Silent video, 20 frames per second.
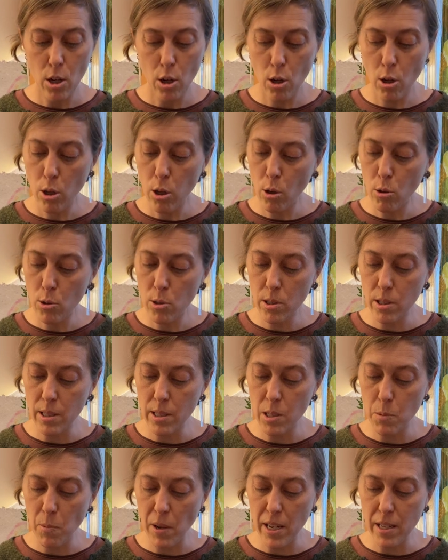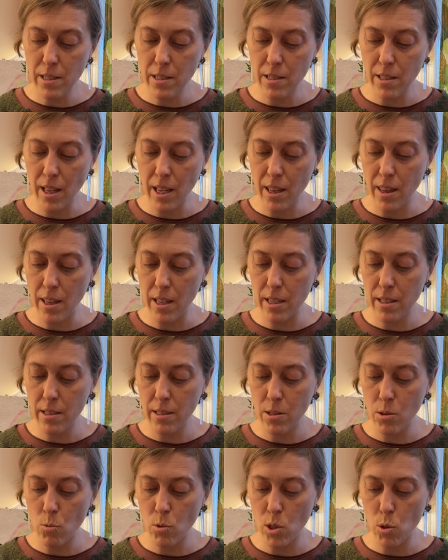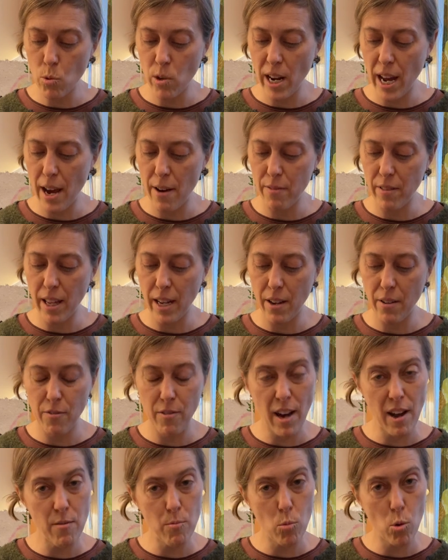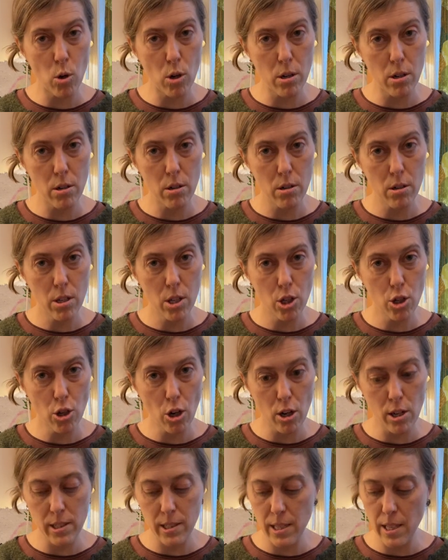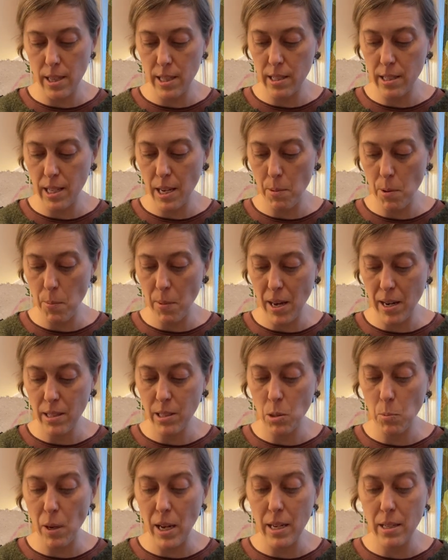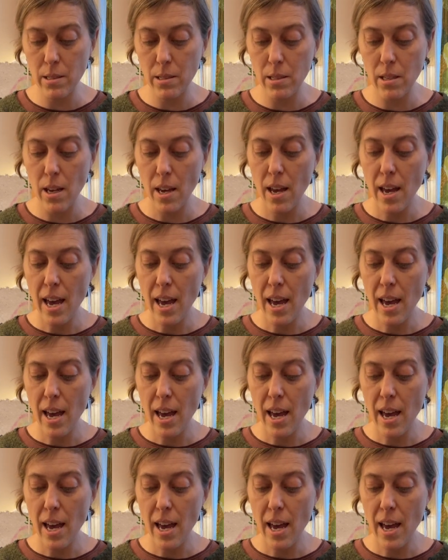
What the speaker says: closely spaced like this, which would have like 5 more yarns in the same amount of space.